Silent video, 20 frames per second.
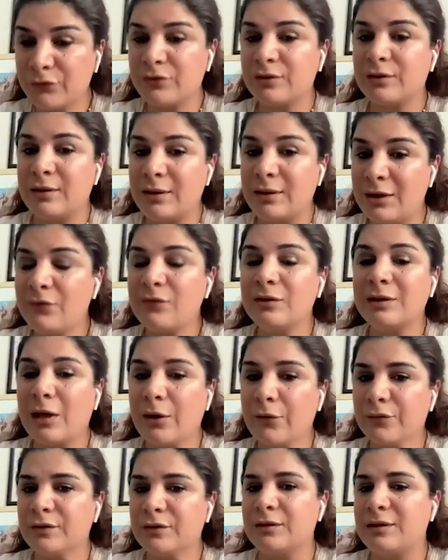even
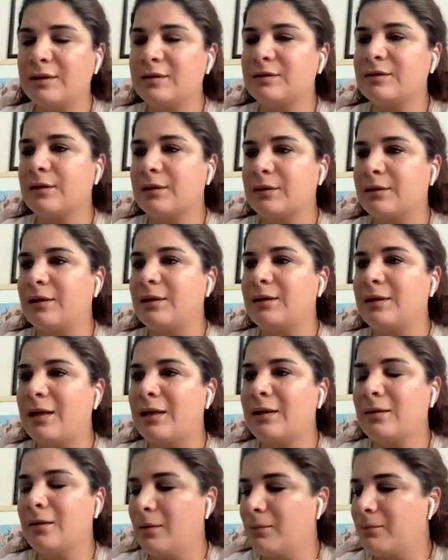after
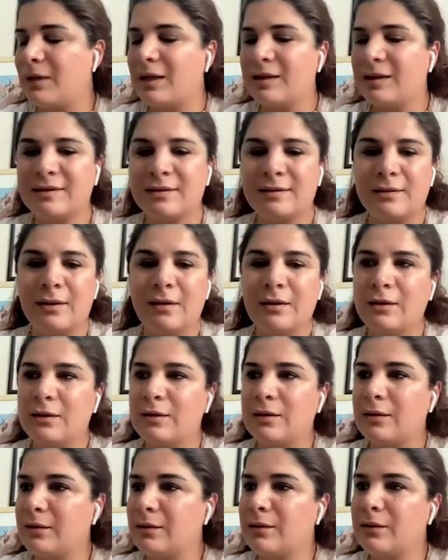intracranial mass
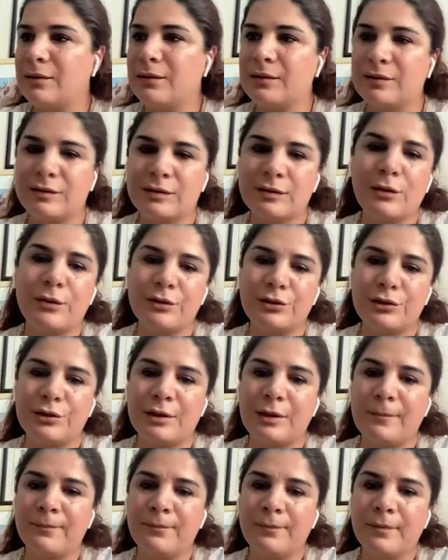
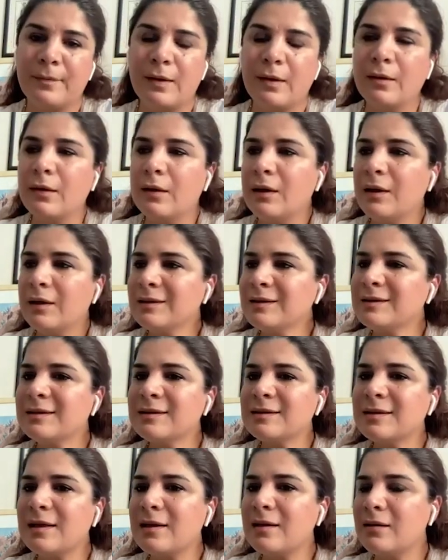surgery. This is
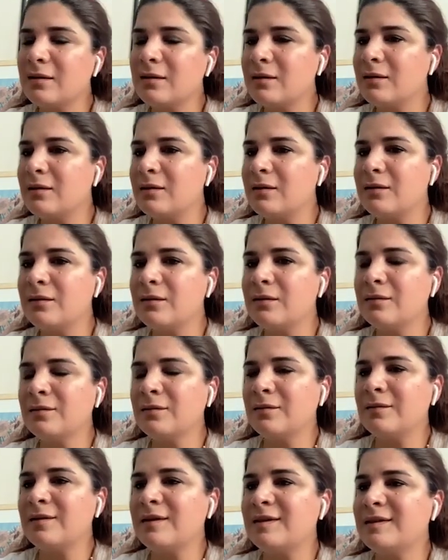a
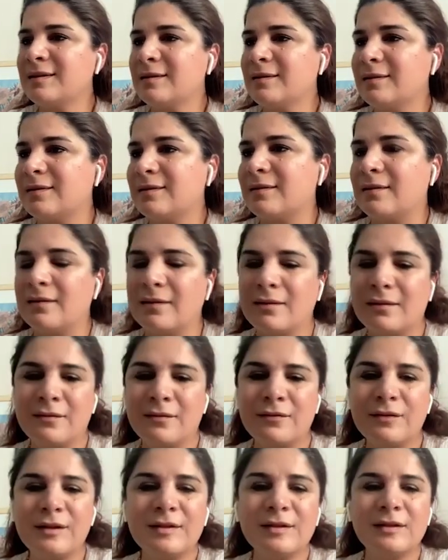recent
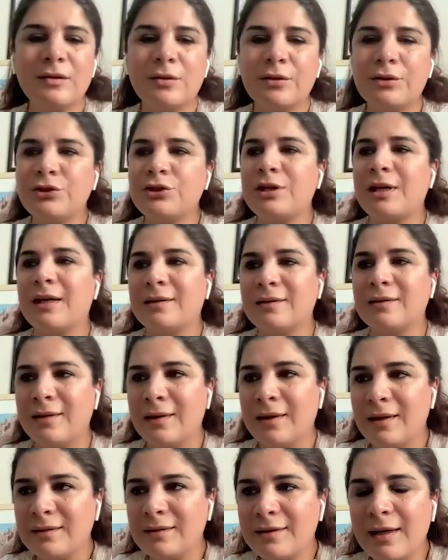research, and
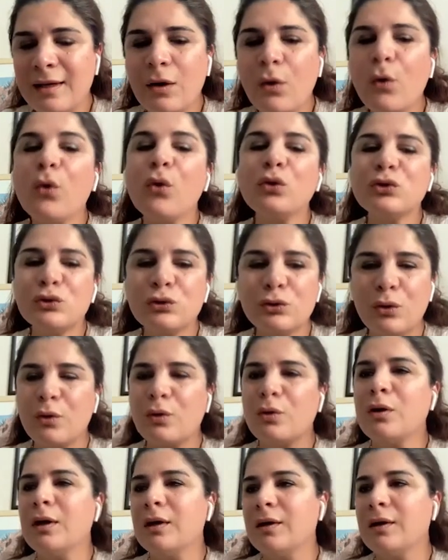they
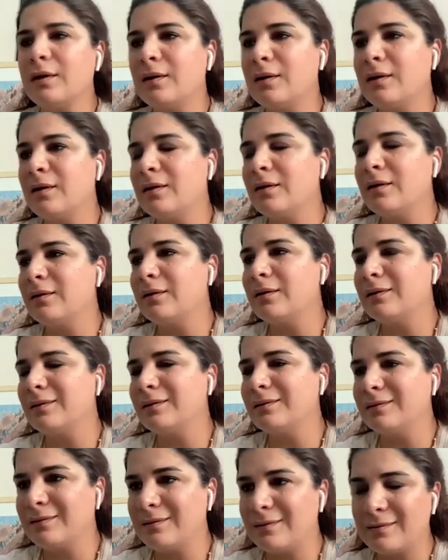also
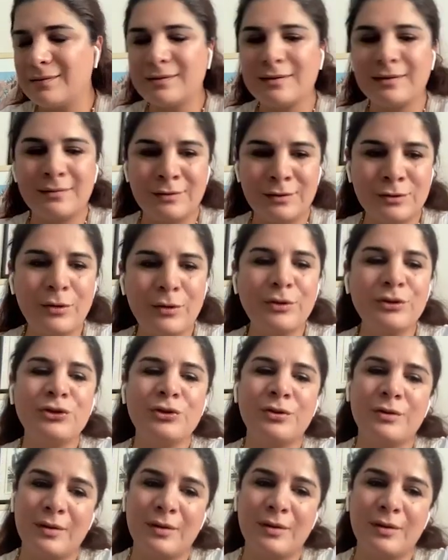searched